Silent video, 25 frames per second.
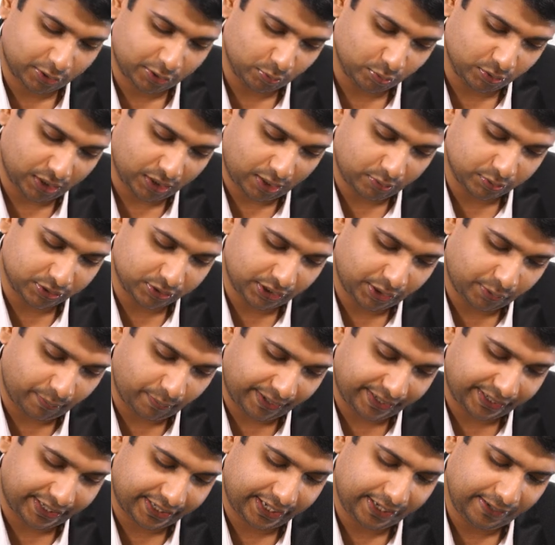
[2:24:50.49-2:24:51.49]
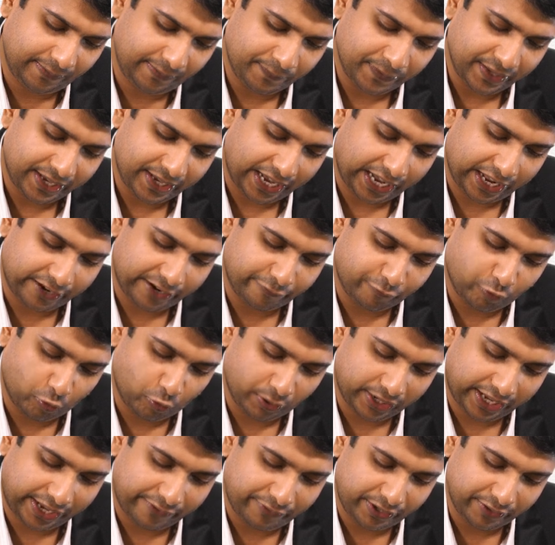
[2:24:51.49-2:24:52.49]
2020 and
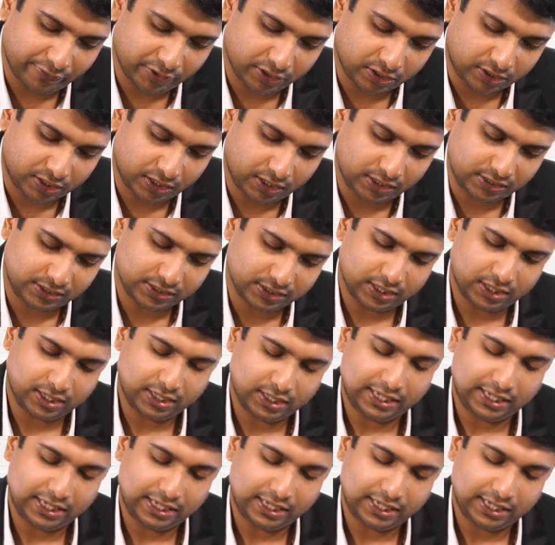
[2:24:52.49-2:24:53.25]
4 heavy vehicles